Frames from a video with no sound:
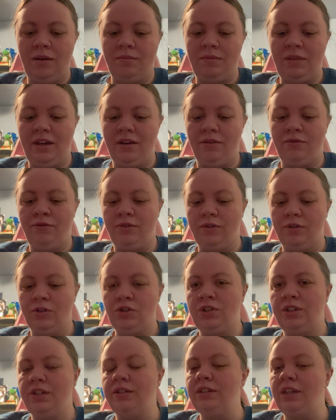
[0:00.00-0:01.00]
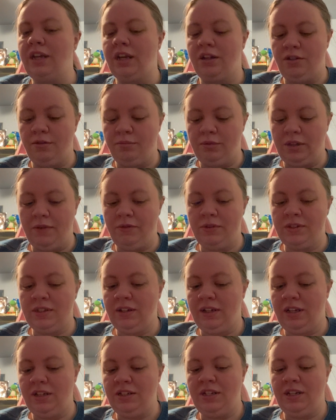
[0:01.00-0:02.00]
He unfortunately, I do believe it was
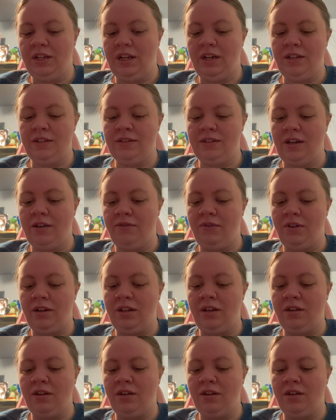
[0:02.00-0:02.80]
in 1997,